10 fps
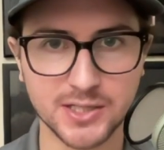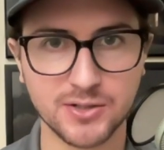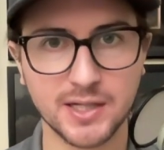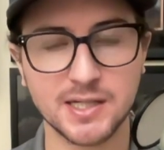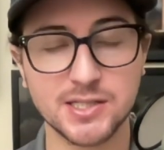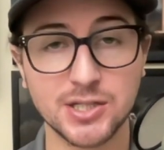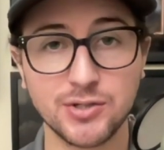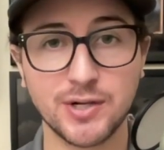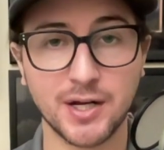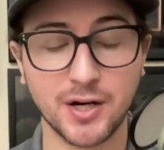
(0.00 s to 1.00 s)
So they continue
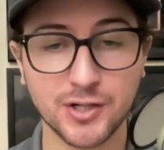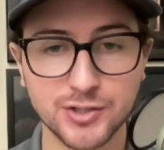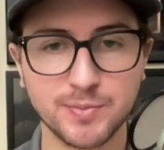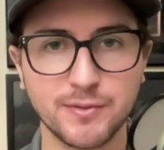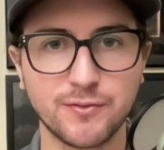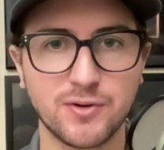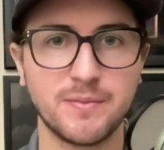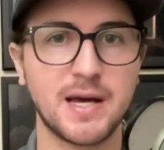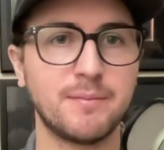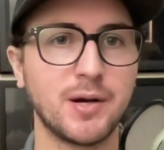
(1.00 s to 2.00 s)
to underperform
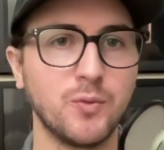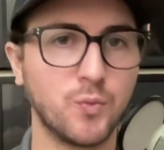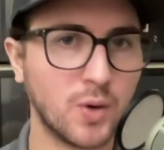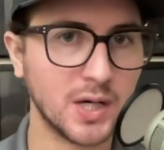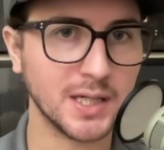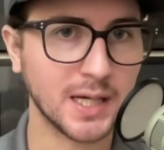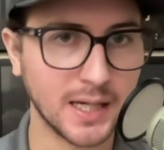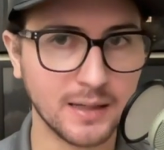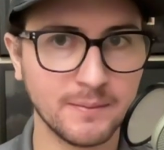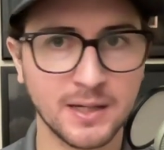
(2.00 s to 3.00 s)
that by one
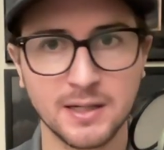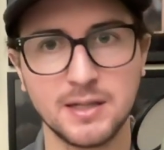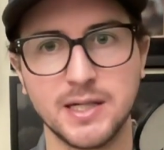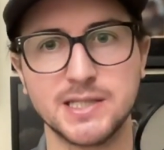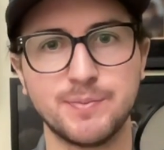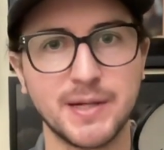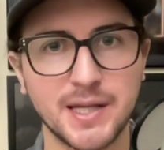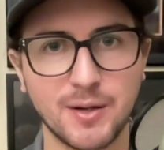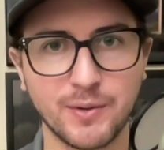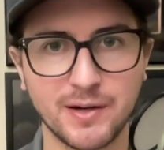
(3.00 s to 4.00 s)
game. It's been
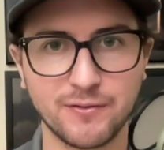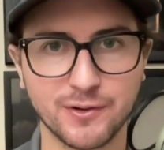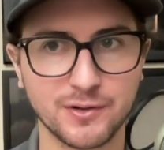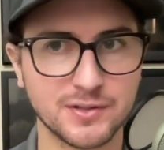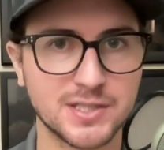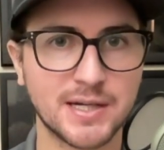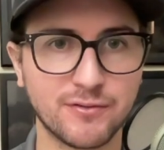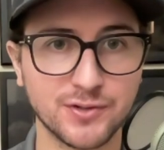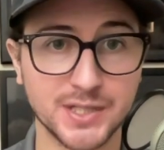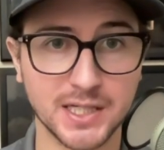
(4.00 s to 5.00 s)
that way for
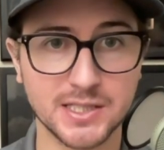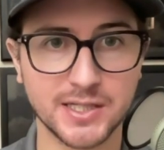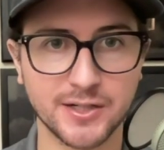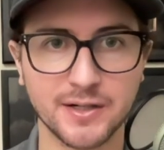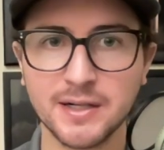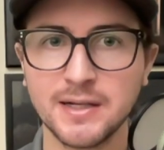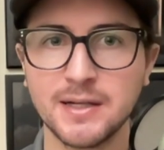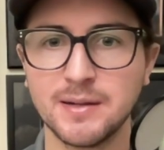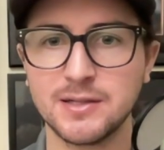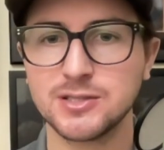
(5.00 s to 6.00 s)
several days here.
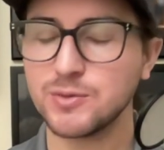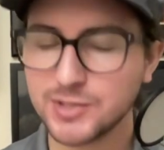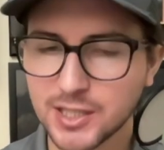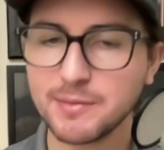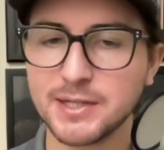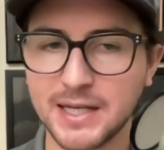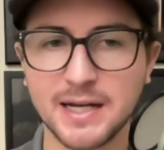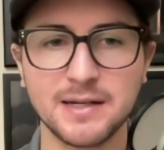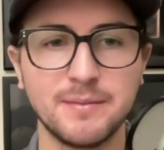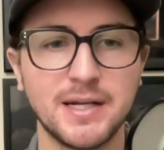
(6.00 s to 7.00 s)
So we'll talk about that
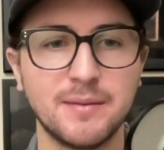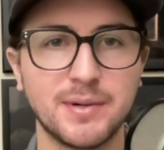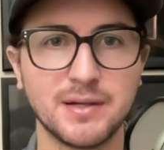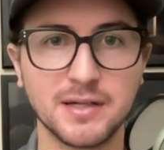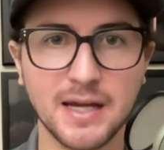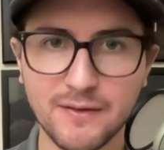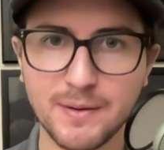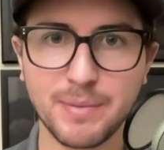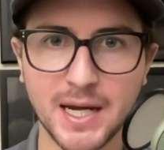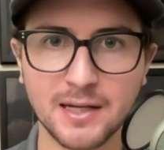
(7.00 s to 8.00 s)
in a minute. But Kevin
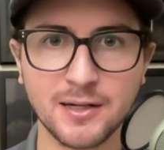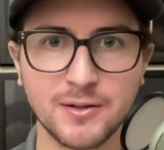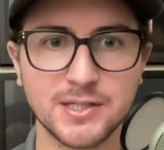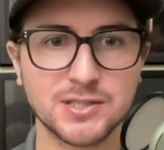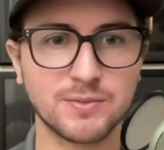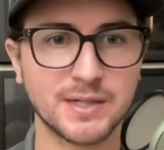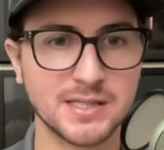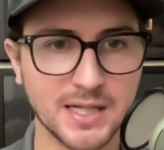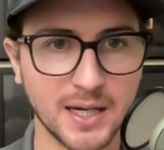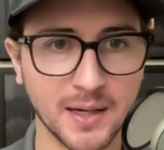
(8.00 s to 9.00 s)
Padlo, I just want to
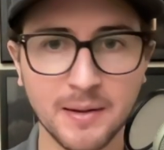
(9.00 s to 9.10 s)
say,